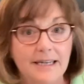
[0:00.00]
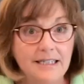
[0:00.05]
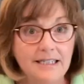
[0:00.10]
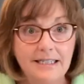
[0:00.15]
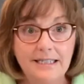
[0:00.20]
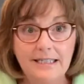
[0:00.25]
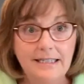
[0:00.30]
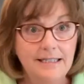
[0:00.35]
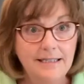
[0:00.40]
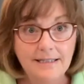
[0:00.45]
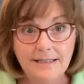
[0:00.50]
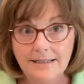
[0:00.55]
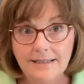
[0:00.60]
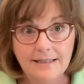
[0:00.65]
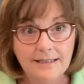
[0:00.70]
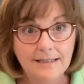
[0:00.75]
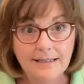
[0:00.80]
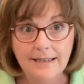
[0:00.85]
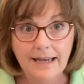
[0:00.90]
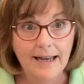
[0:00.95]
she's just
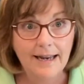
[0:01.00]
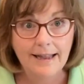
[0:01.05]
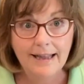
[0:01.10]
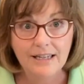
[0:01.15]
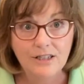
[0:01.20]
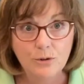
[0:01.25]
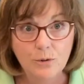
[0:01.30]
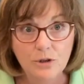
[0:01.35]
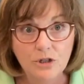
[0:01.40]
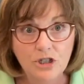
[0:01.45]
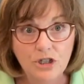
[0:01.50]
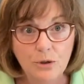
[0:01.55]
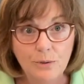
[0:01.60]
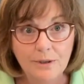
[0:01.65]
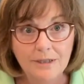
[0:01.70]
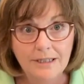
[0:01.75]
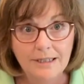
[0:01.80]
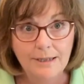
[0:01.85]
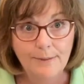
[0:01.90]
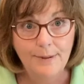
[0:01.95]
decided that's where she
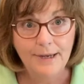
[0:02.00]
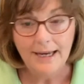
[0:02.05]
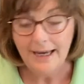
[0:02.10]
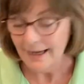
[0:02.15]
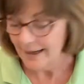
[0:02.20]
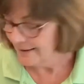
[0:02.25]
wants to be.